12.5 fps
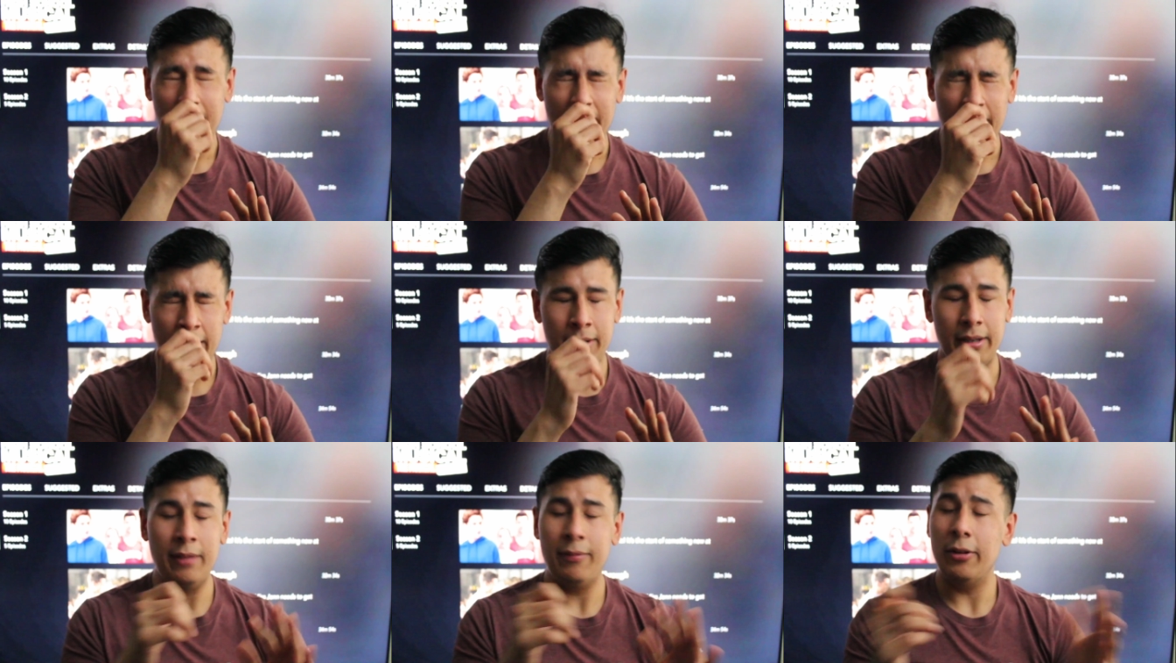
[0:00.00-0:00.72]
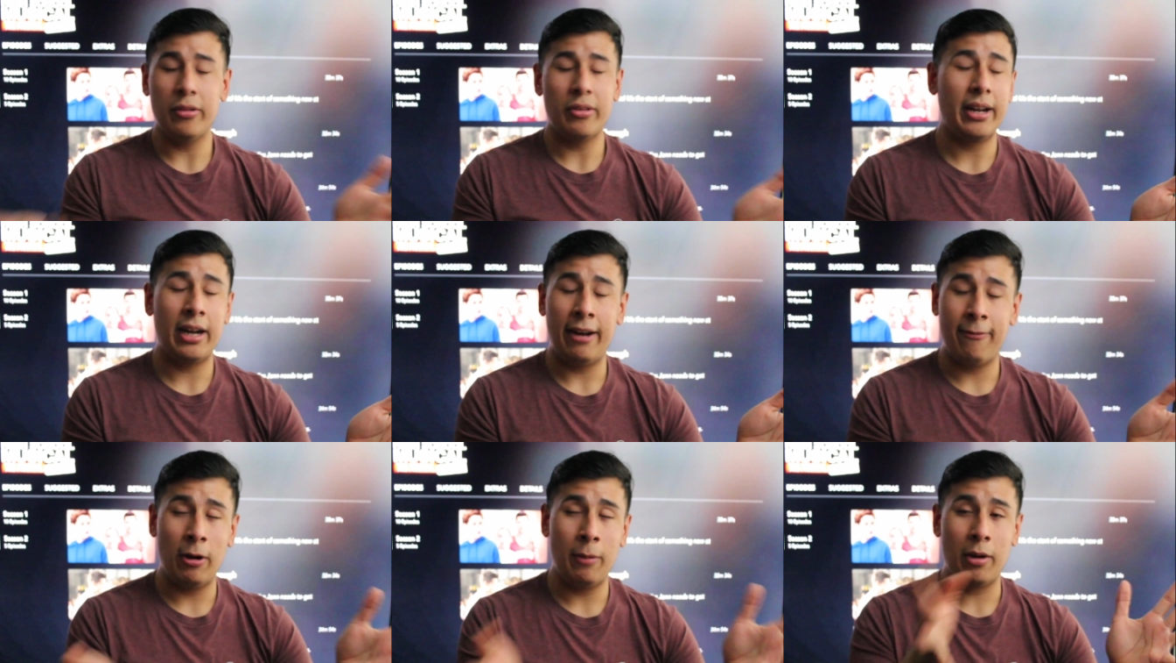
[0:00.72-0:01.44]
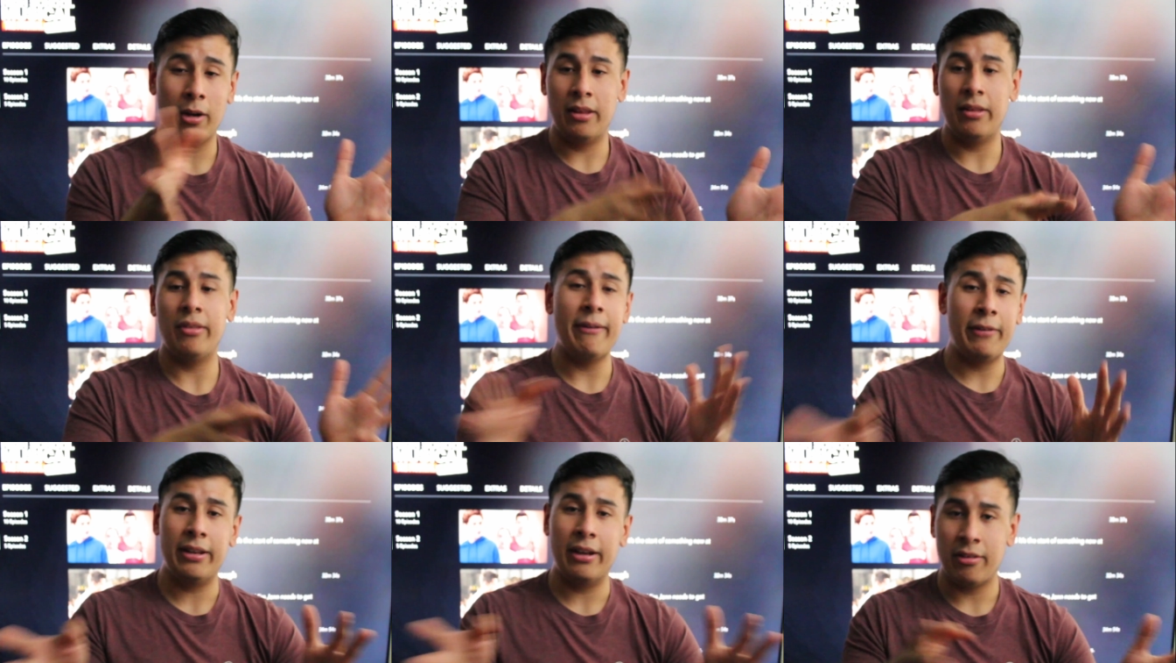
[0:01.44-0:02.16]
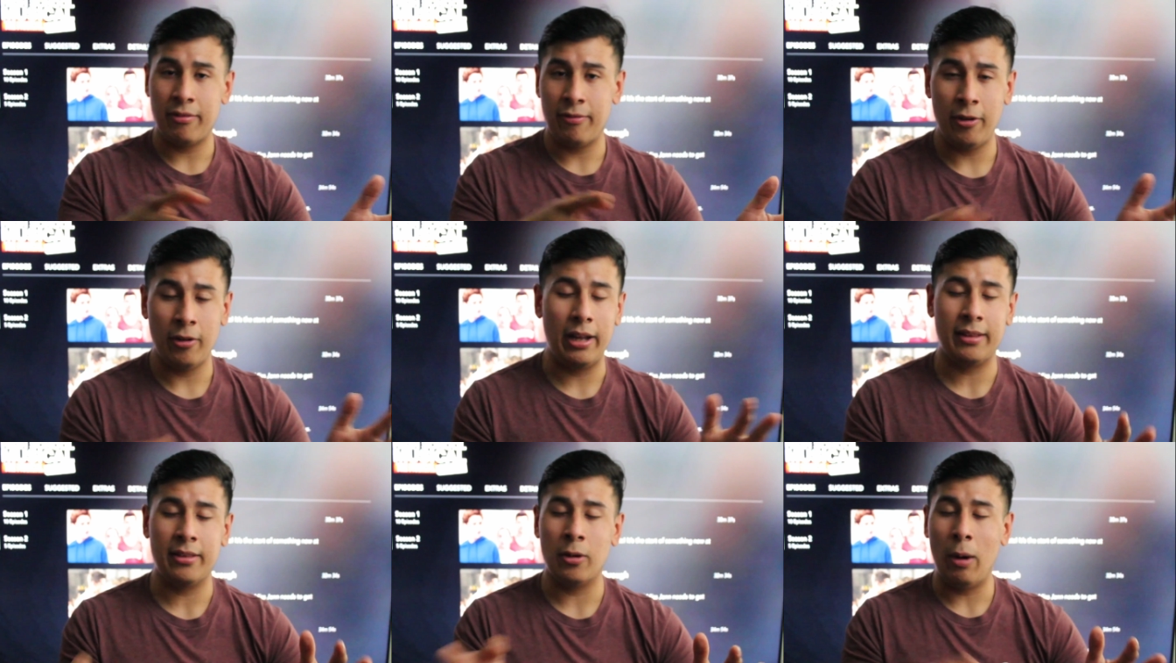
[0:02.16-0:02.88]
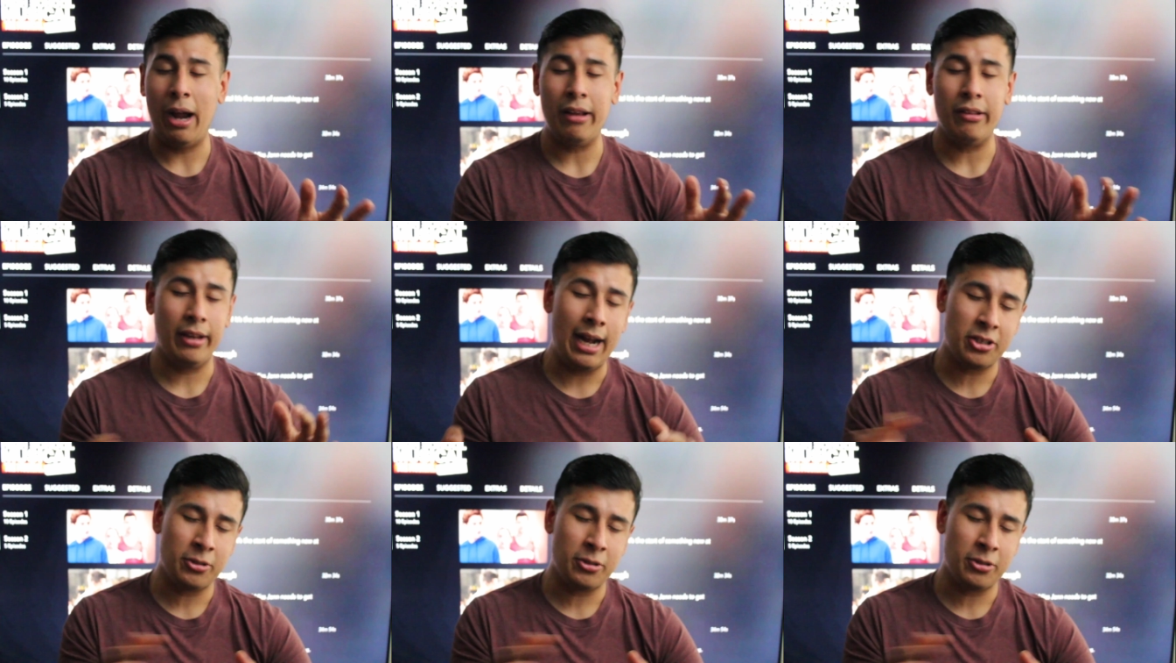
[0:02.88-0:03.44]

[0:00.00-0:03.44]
And even though it's not a halfway mark, this definitely does feel like the rising action.